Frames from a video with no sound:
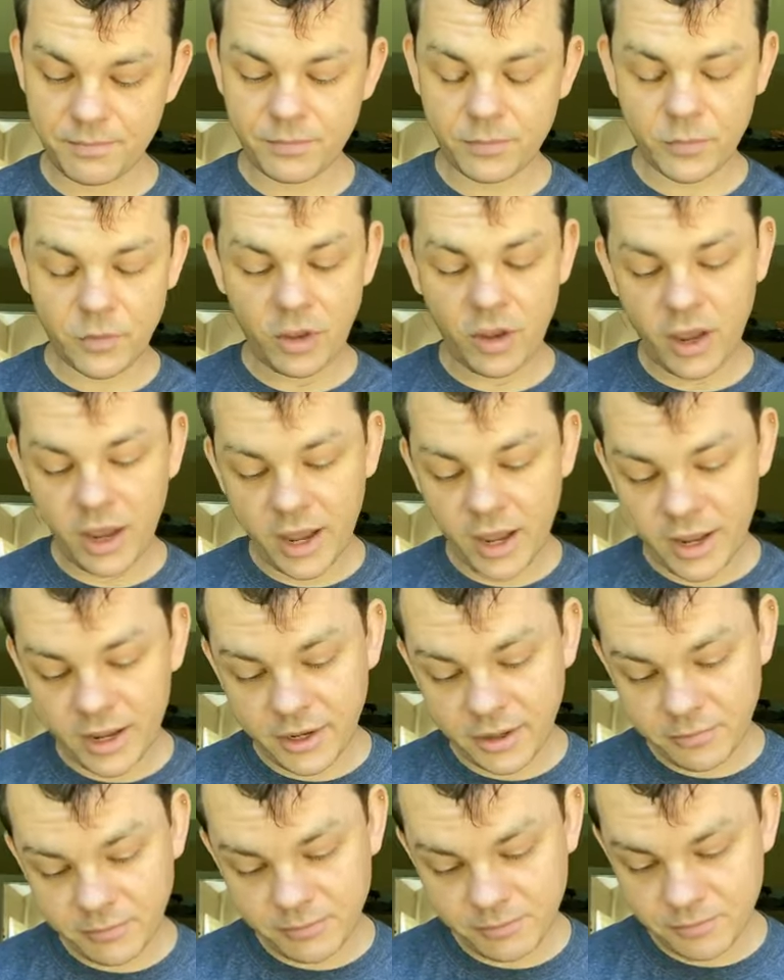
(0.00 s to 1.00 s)

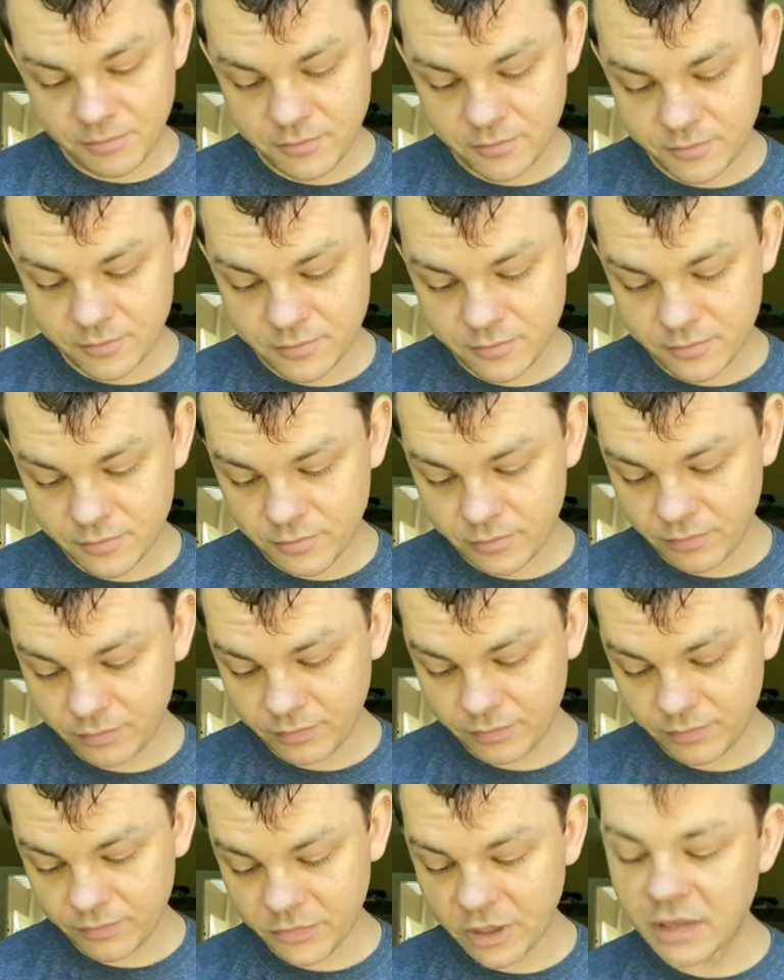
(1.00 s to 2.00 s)
Okay.
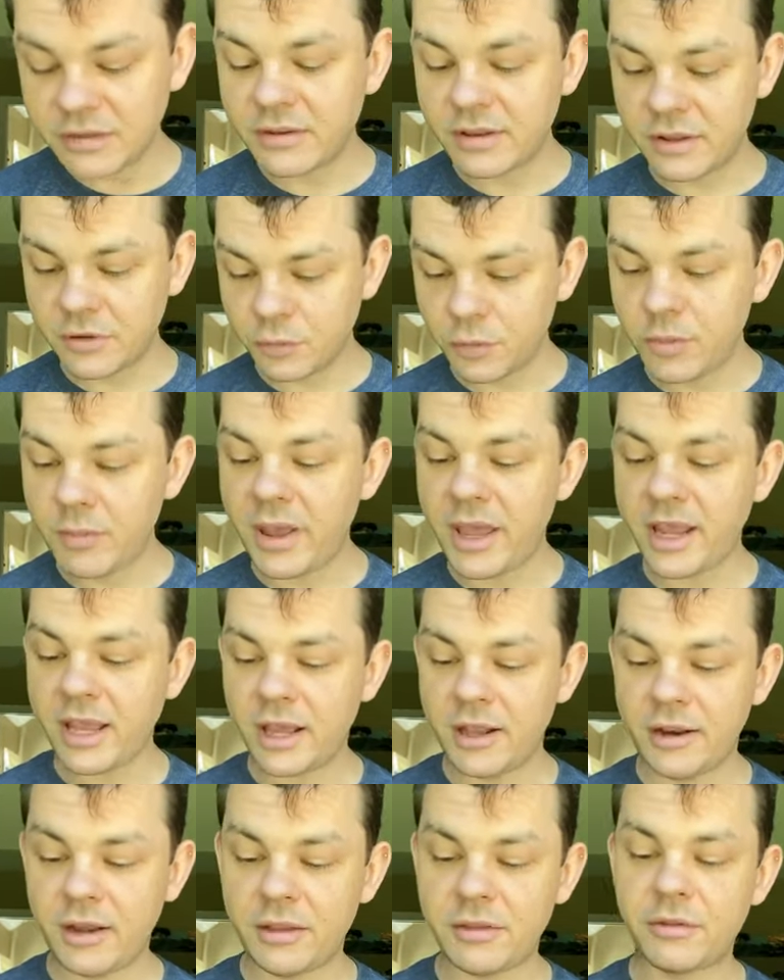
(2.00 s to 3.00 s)
So this will make
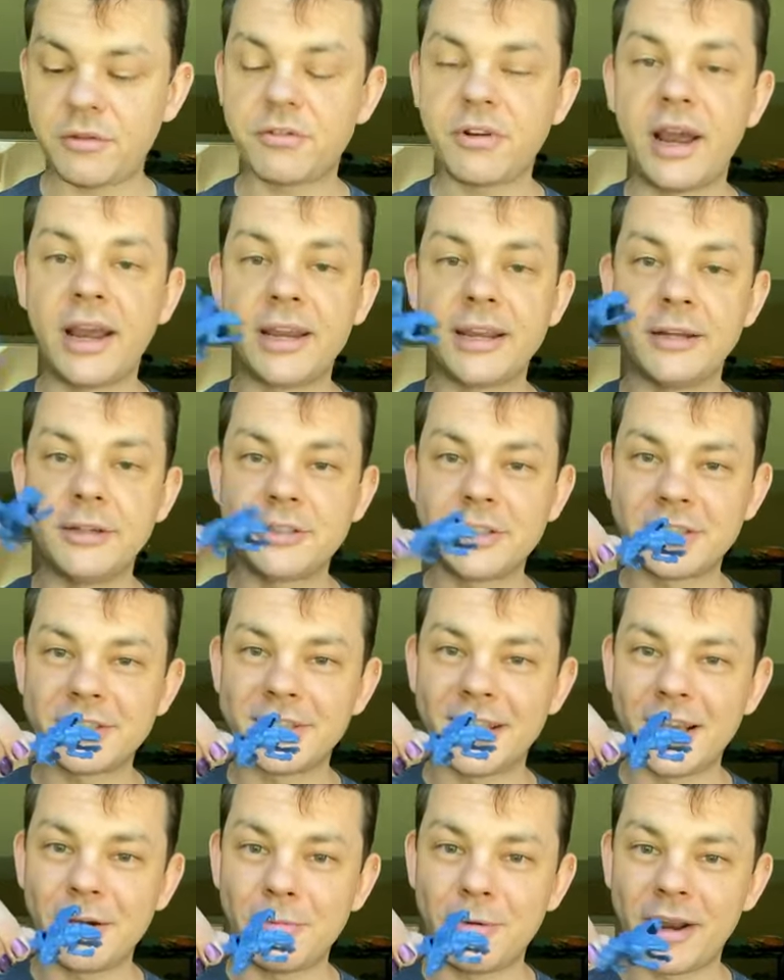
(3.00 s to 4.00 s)
another dragon just
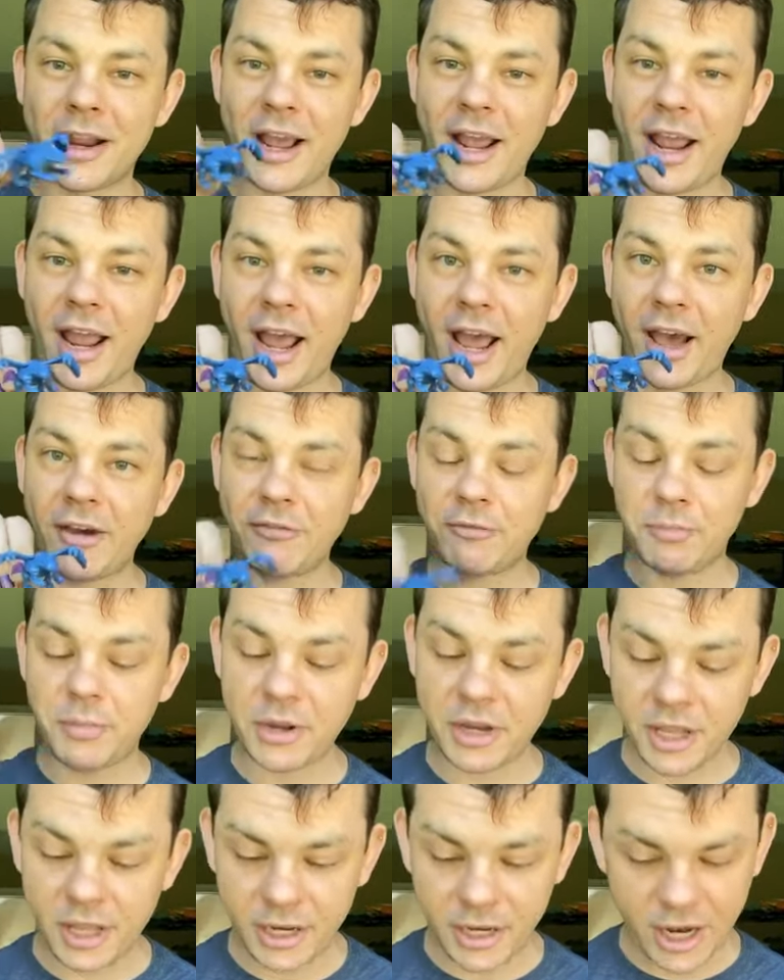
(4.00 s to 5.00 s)
like what I have,
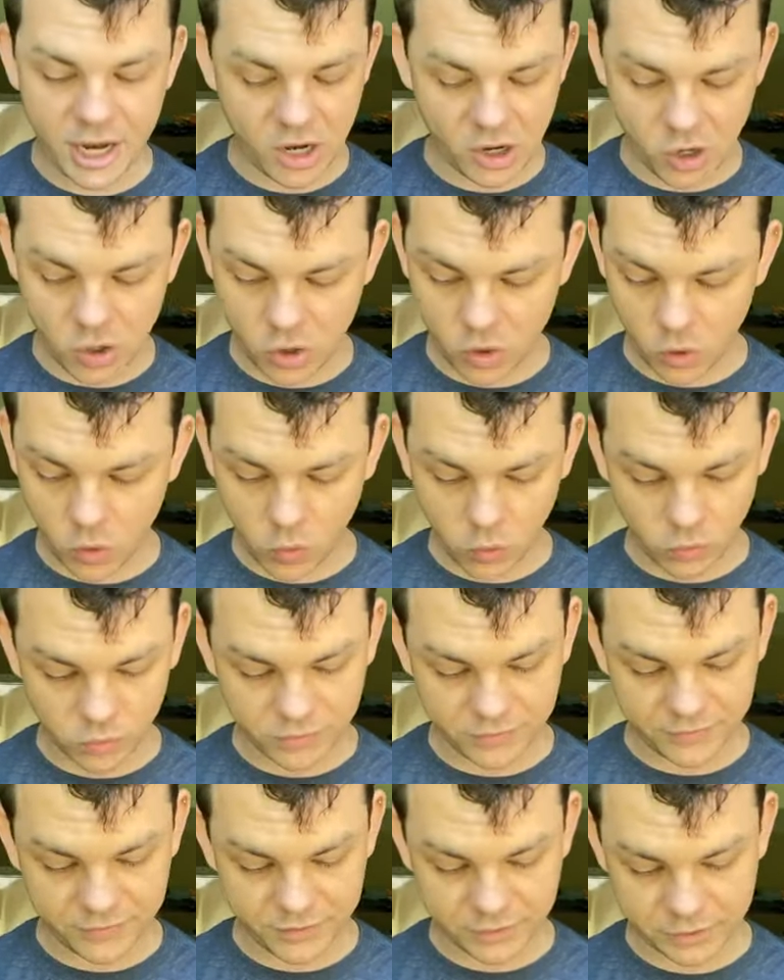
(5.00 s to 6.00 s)
but in a
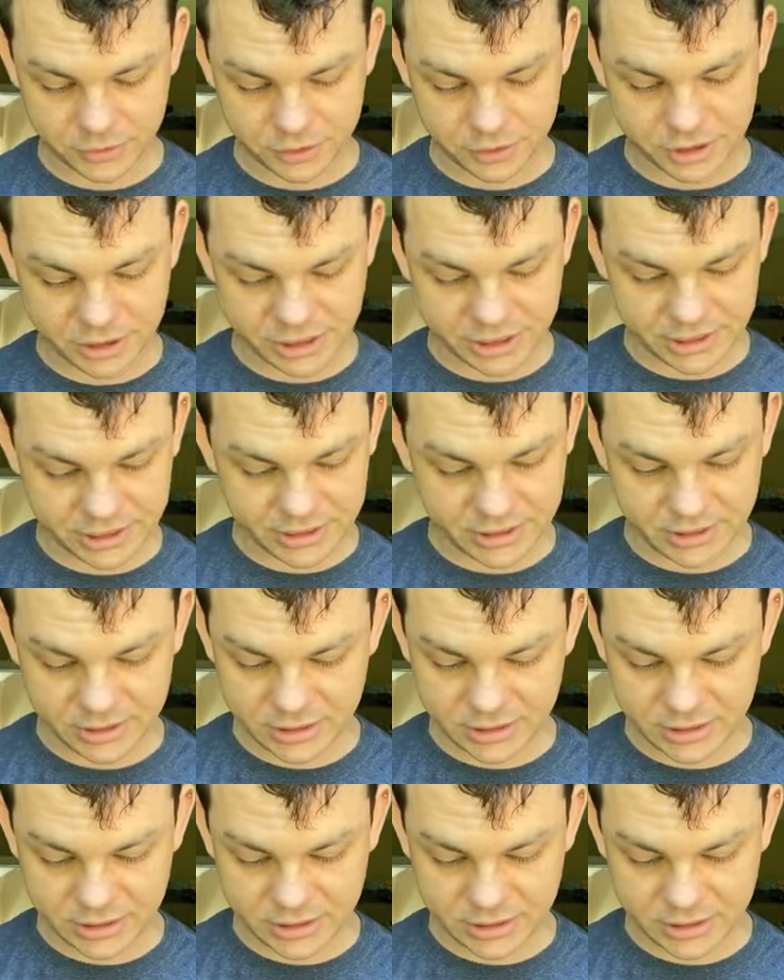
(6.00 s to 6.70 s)
gold version.